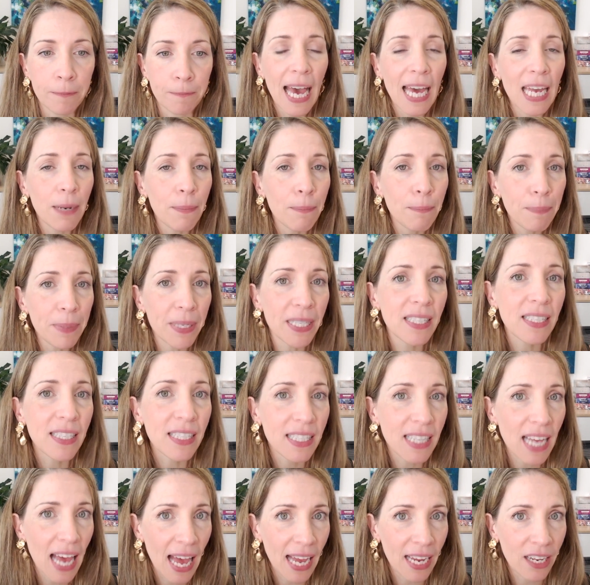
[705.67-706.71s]
And a
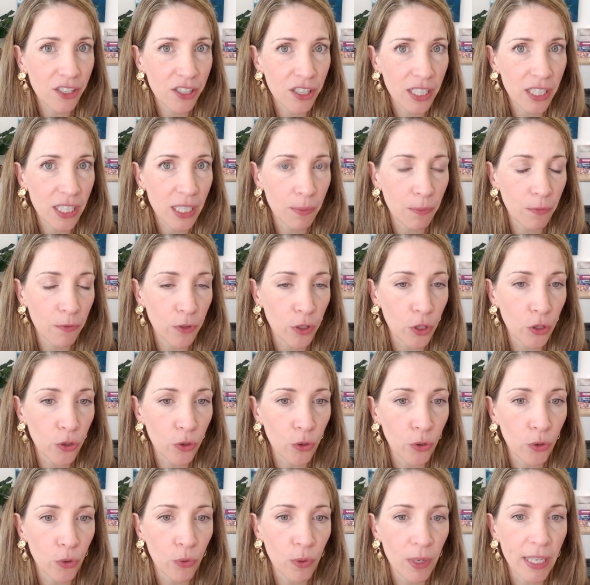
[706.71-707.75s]
business action tip for
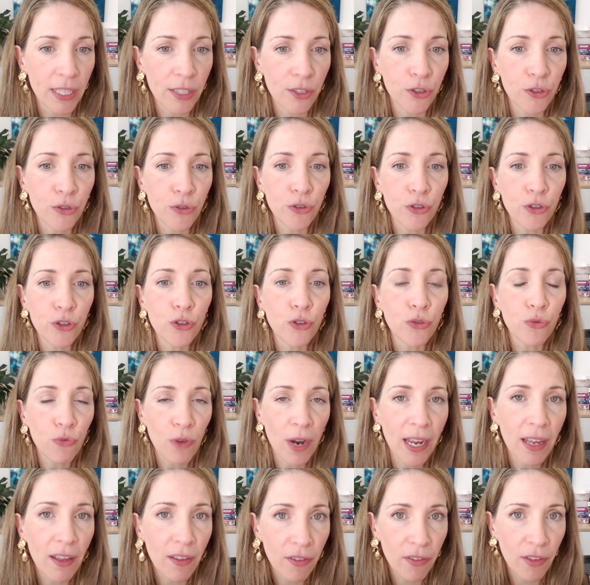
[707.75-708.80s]
you is to
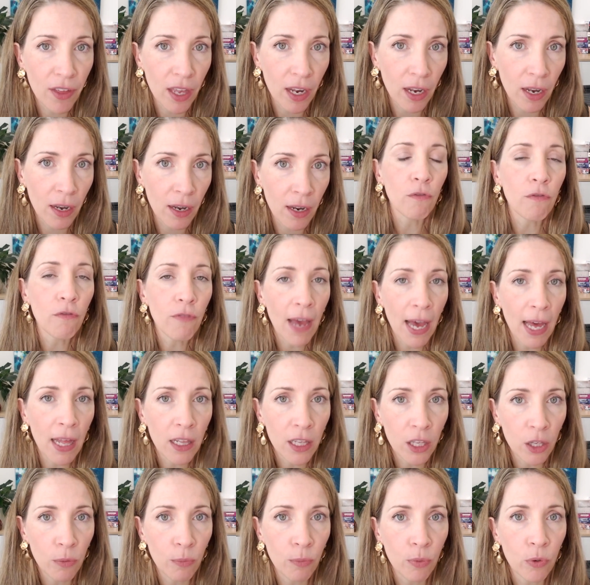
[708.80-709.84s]
strengthen
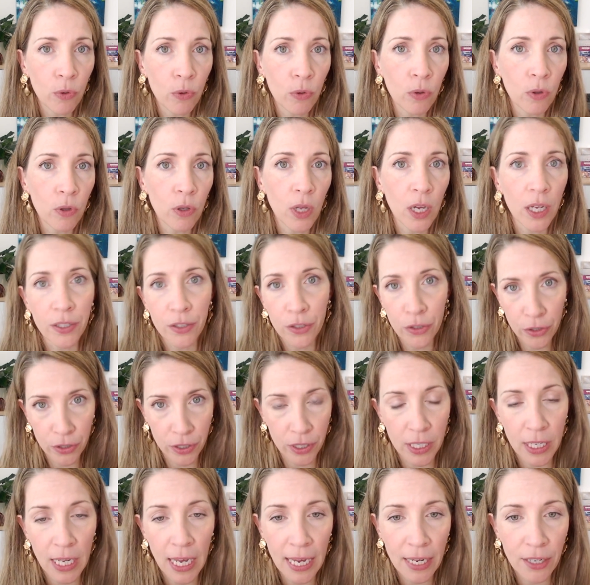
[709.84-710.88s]
valuable
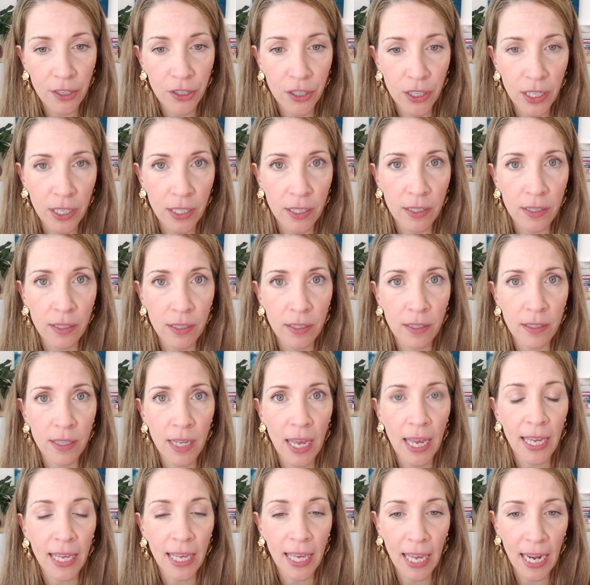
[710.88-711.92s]
associations
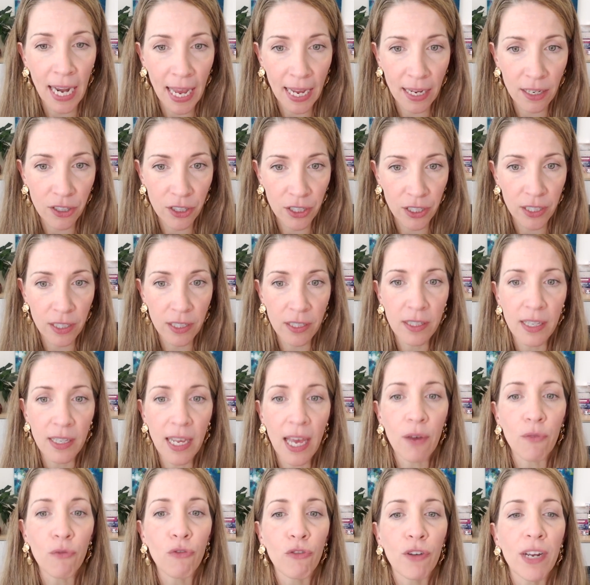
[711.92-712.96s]
and connections
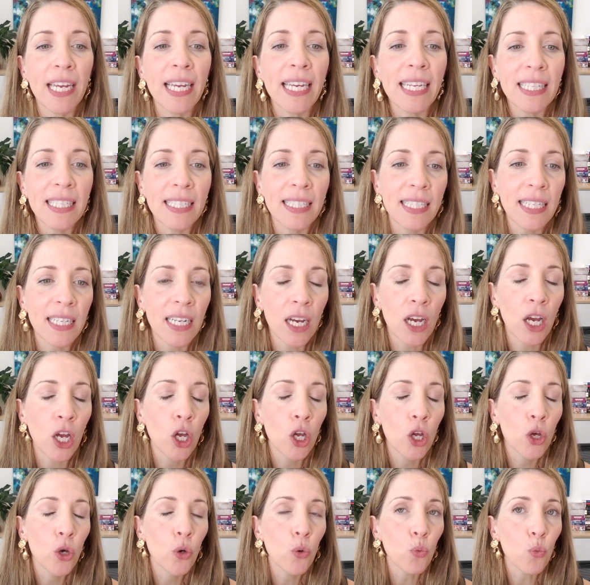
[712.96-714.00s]
and reconsider
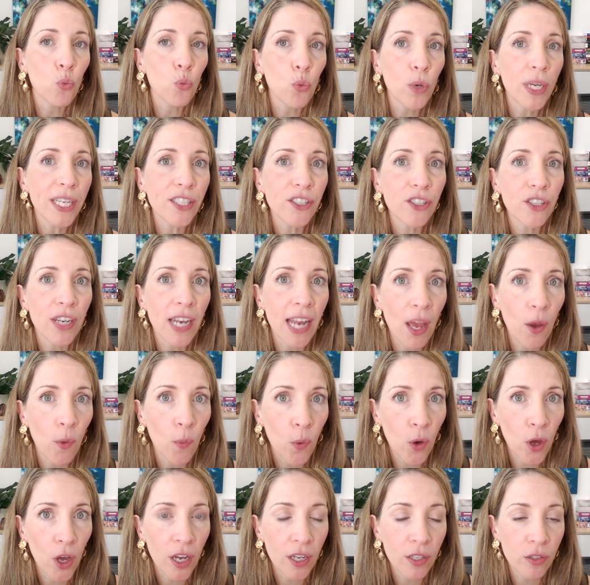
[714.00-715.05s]
which
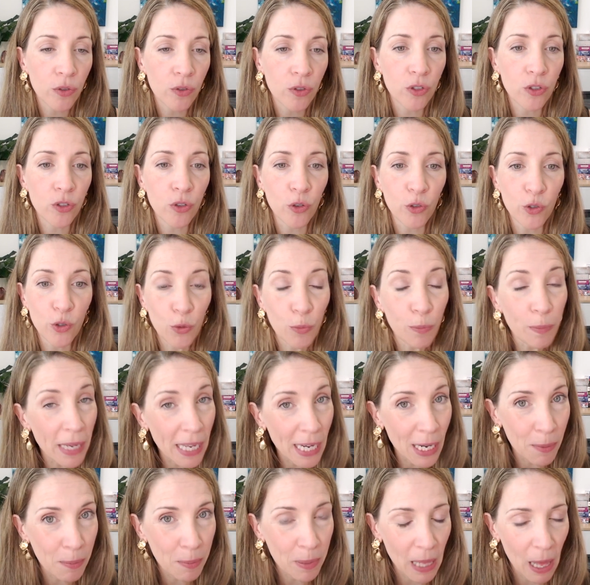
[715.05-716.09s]
networks or social
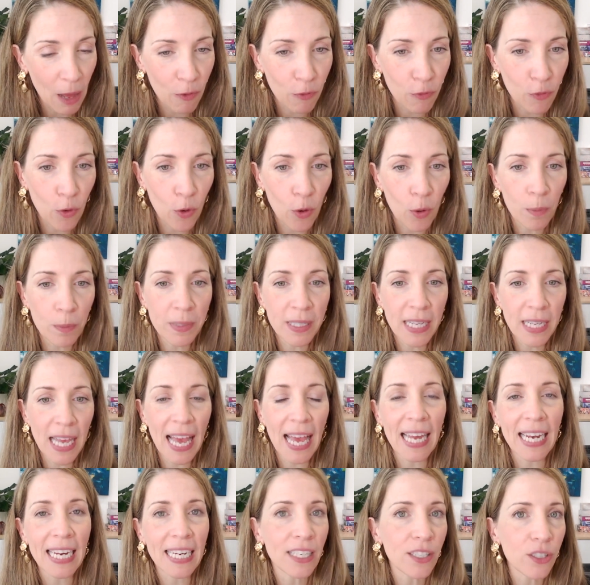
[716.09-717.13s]
media platforms
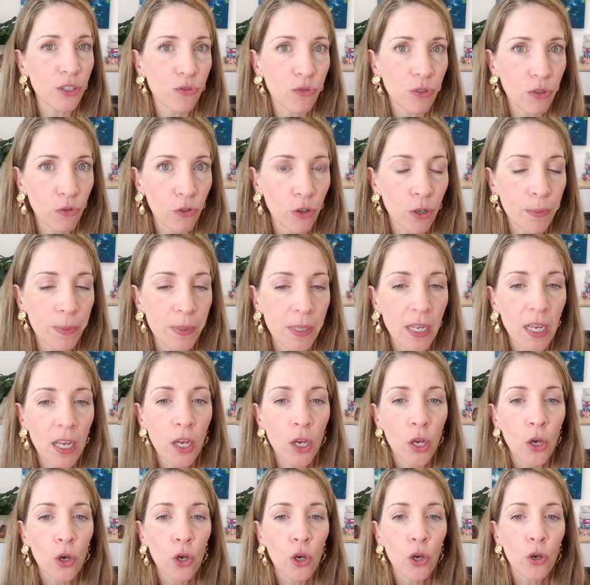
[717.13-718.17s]
and industry groups
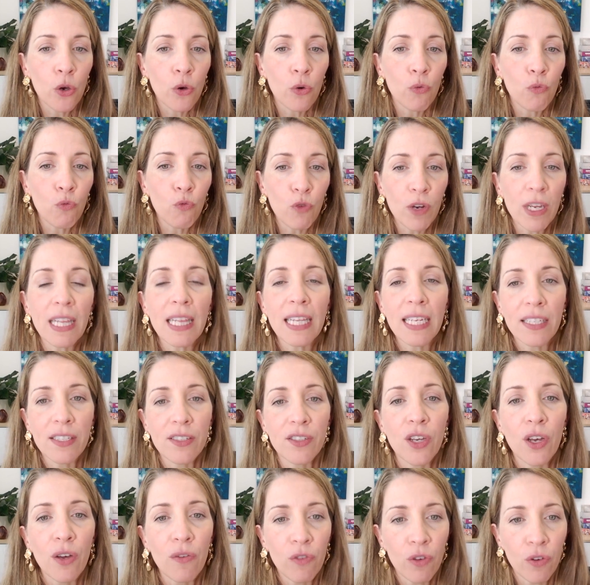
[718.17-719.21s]
really
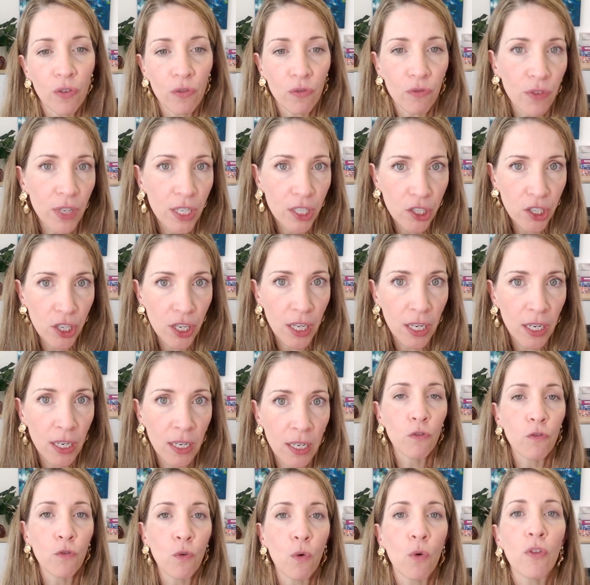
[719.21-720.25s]
serve your vision
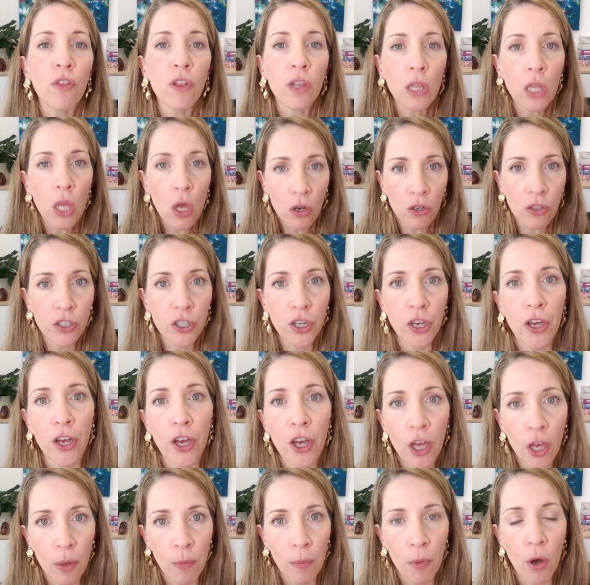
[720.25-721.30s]
for the long
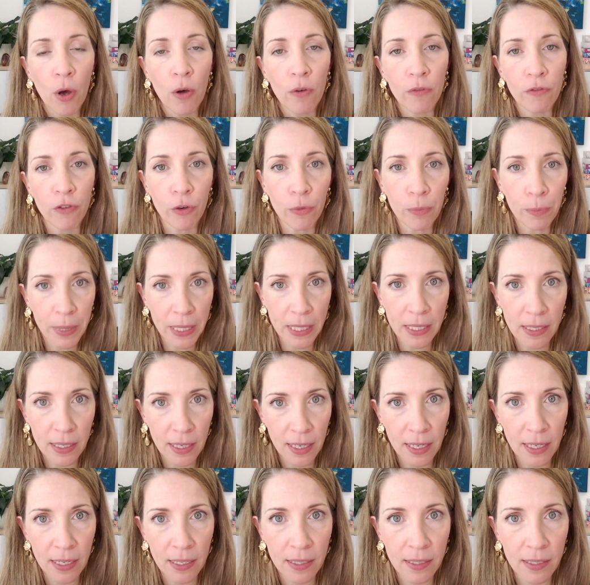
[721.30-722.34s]
term of your
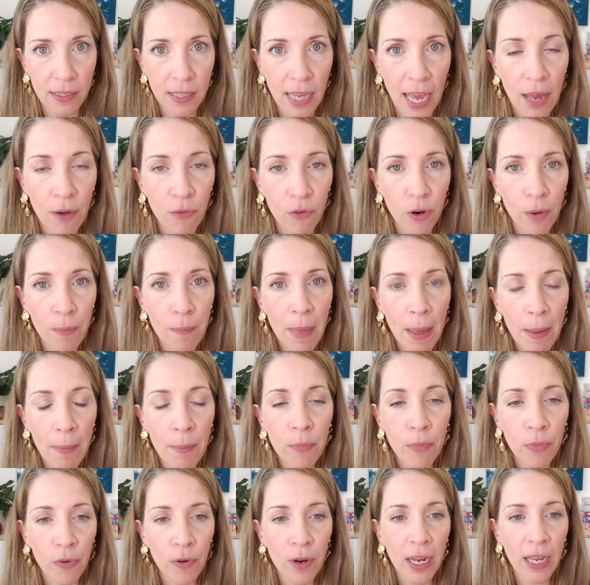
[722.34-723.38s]
business. And
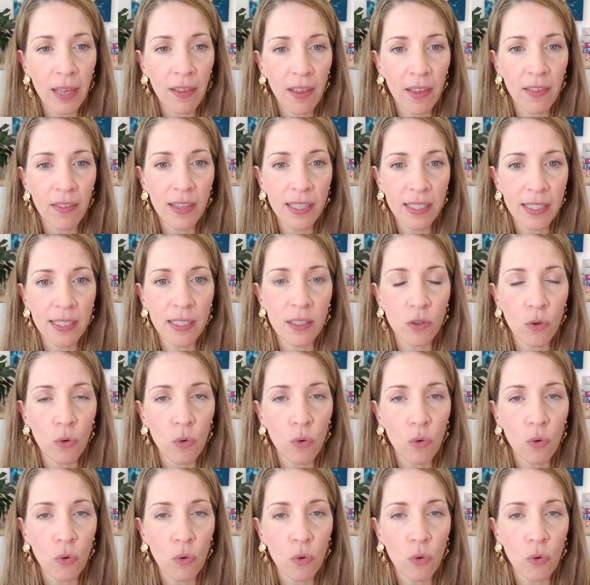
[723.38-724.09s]
remembering that this is